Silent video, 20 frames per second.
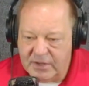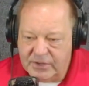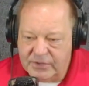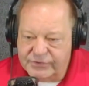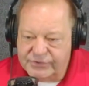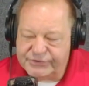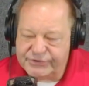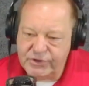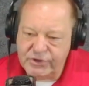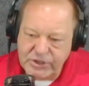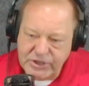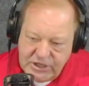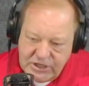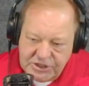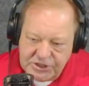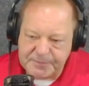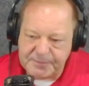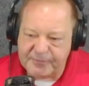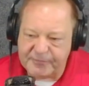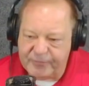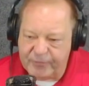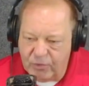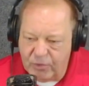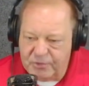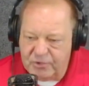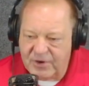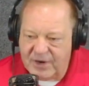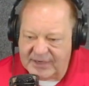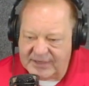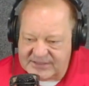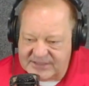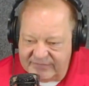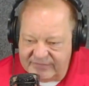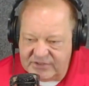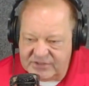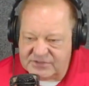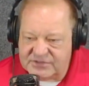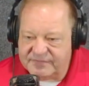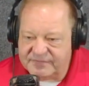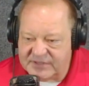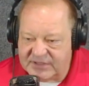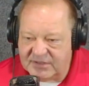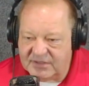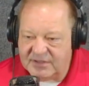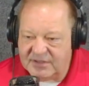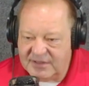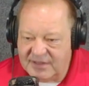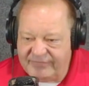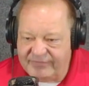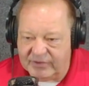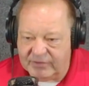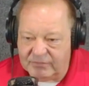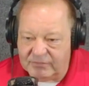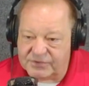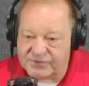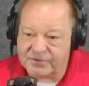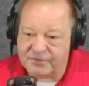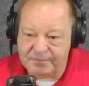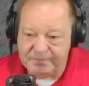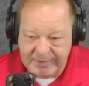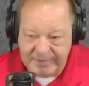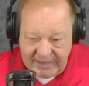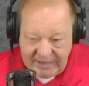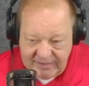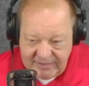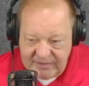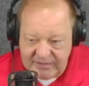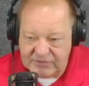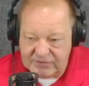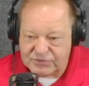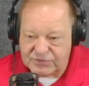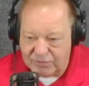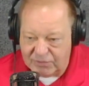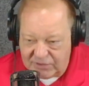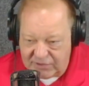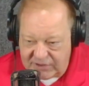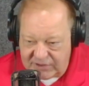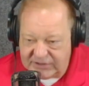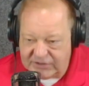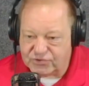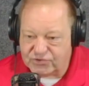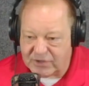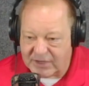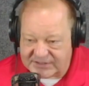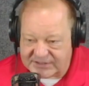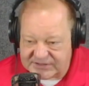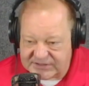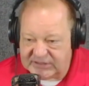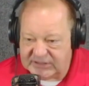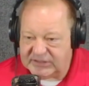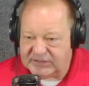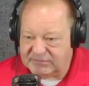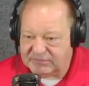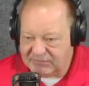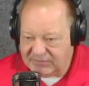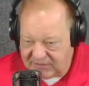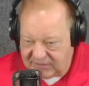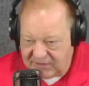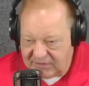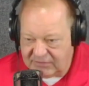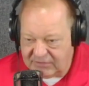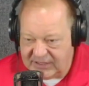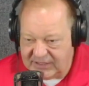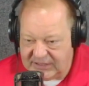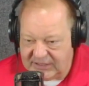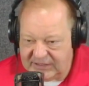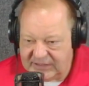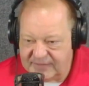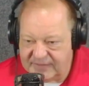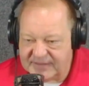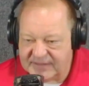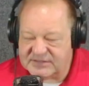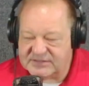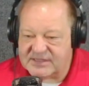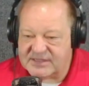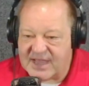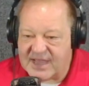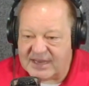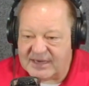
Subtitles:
So you need it to perform your activities of daily living, which are bathing, toileting, dressing, and eating, and things of that nature.